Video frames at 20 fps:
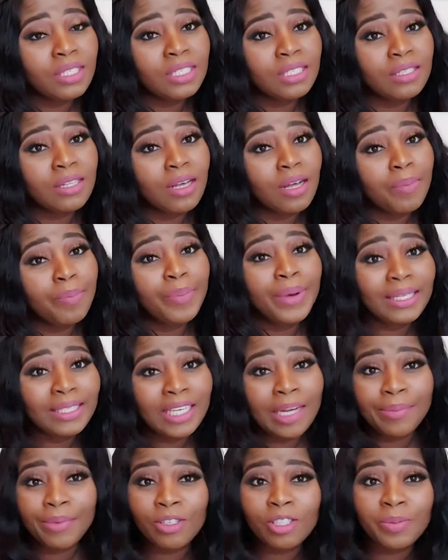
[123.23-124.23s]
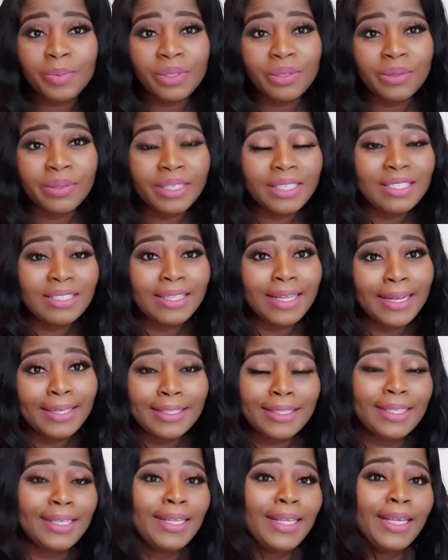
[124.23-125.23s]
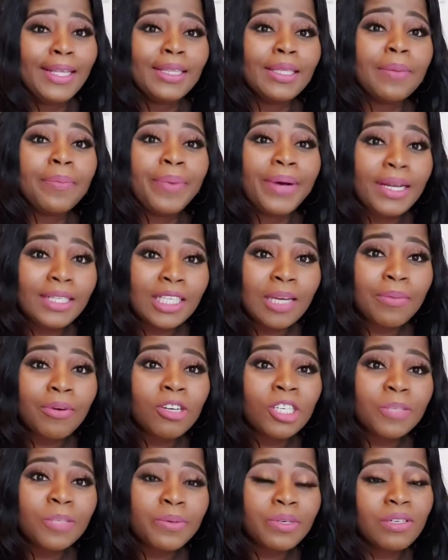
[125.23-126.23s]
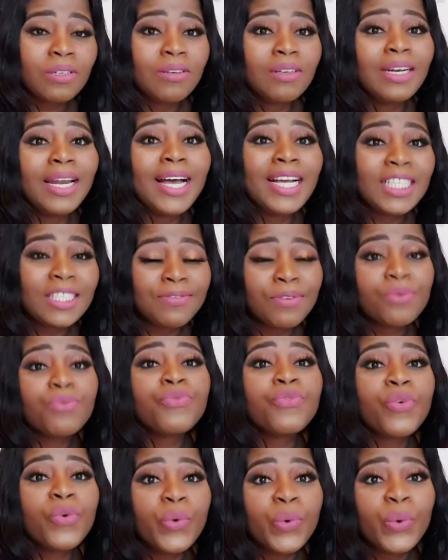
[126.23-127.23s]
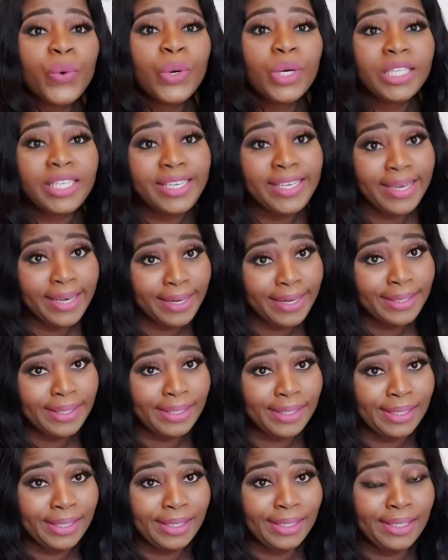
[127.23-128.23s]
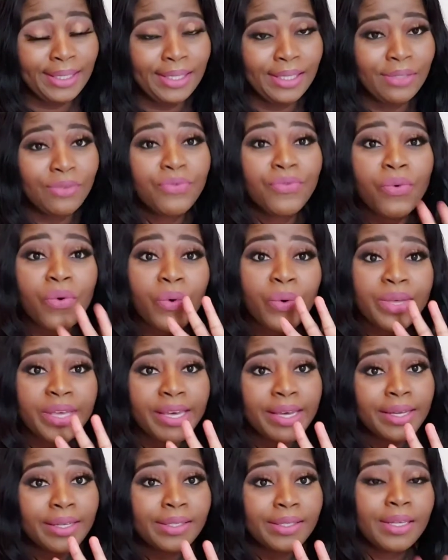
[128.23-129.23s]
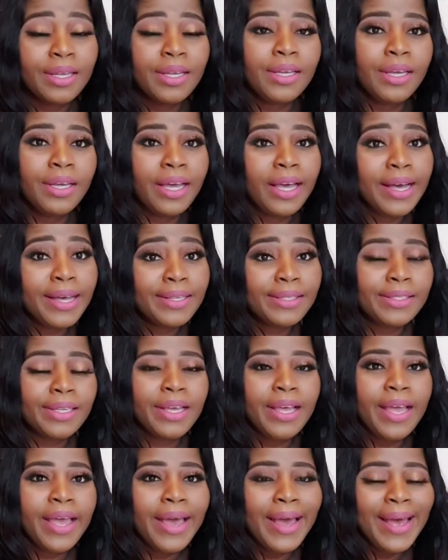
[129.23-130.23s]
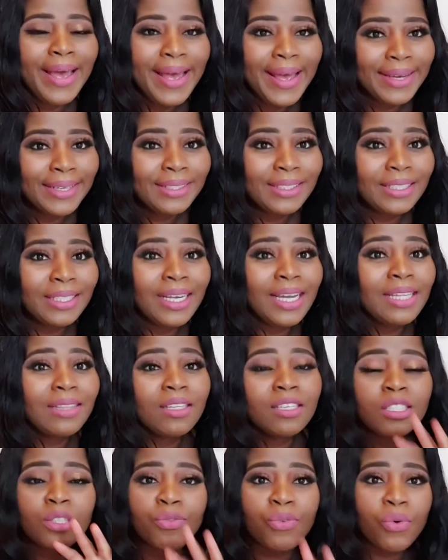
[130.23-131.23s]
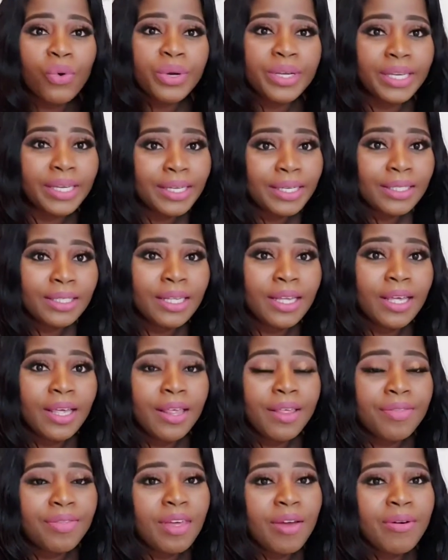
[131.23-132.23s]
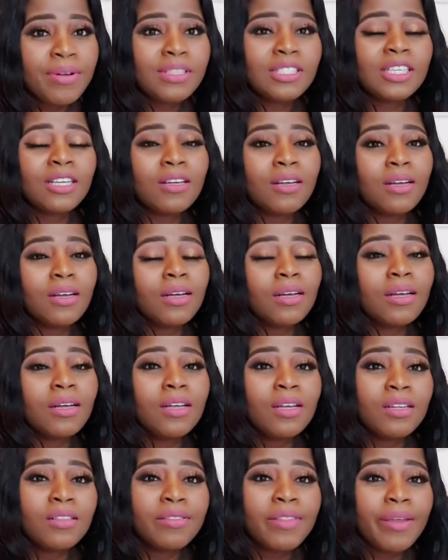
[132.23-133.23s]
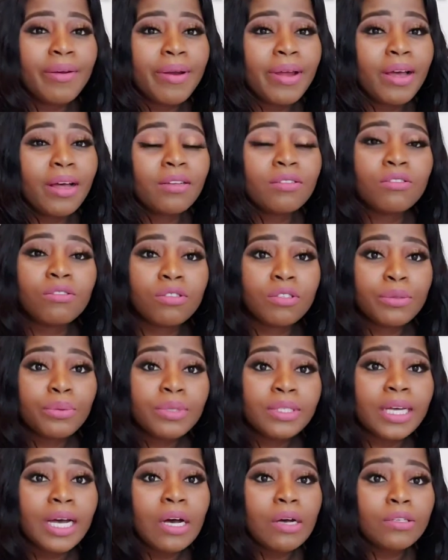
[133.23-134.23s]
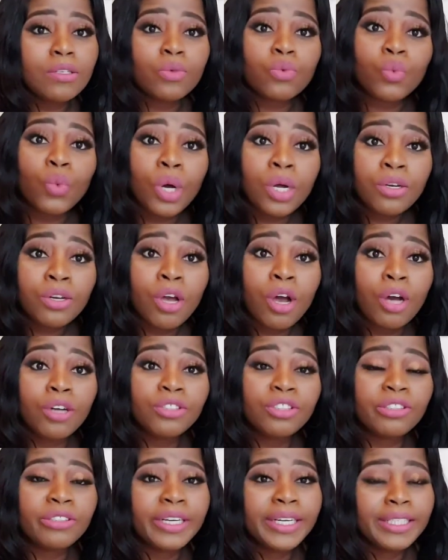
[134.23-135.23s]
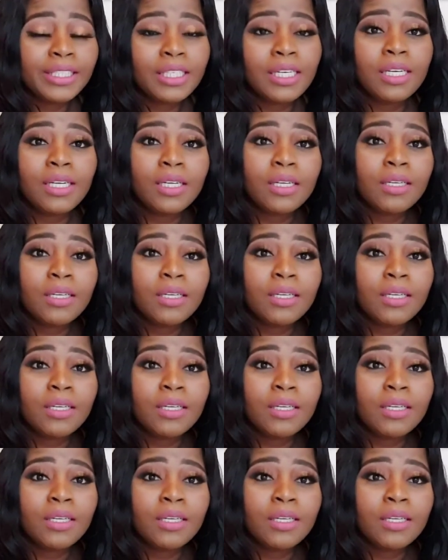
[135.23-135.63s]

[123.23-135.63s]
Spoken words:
is that part-time Ausbildung is that the part-time Ausbildung lasts for 4 years. 4 years, guys. And in this 4 years, there are 2,100